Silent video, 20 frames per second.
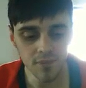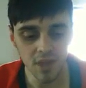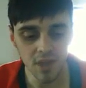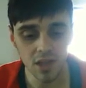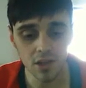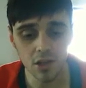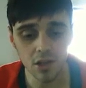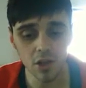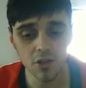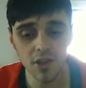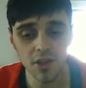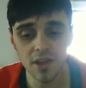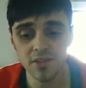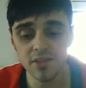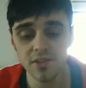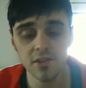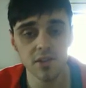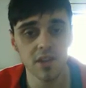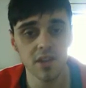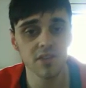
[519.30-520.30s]

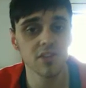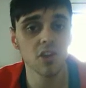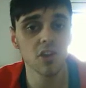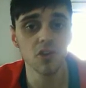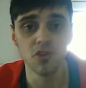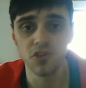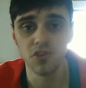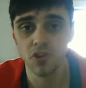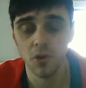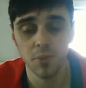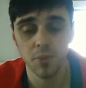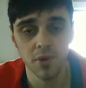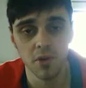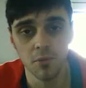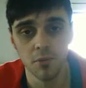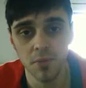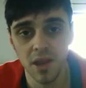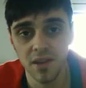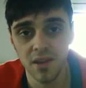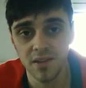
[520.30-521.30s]
there's no stopping
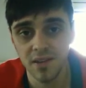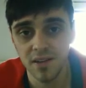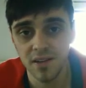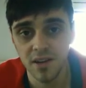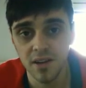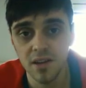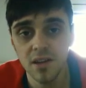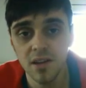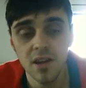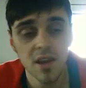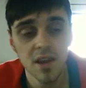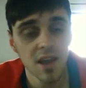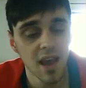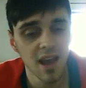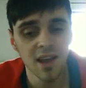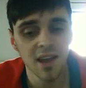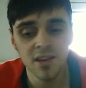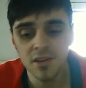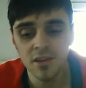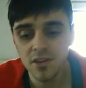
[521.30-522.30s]
them basically.
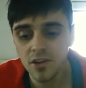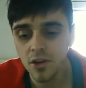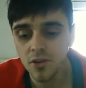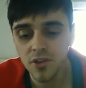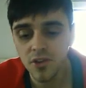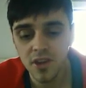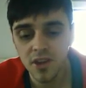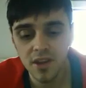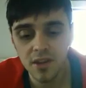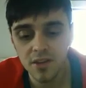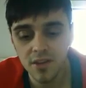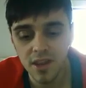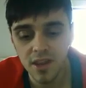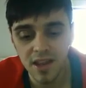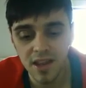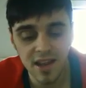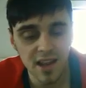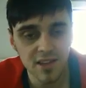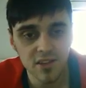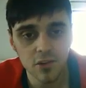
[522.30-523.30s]
And the
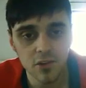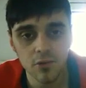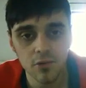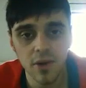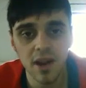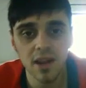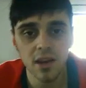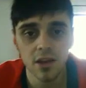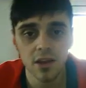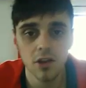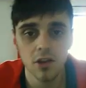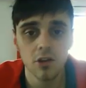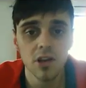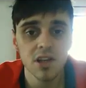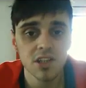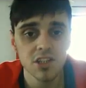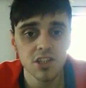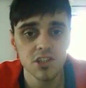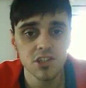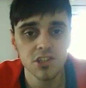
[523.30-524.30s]
Alexa rank, and I'll
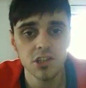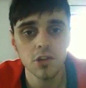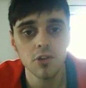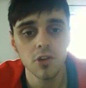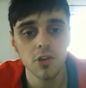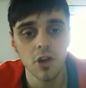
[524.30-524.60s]
actually show you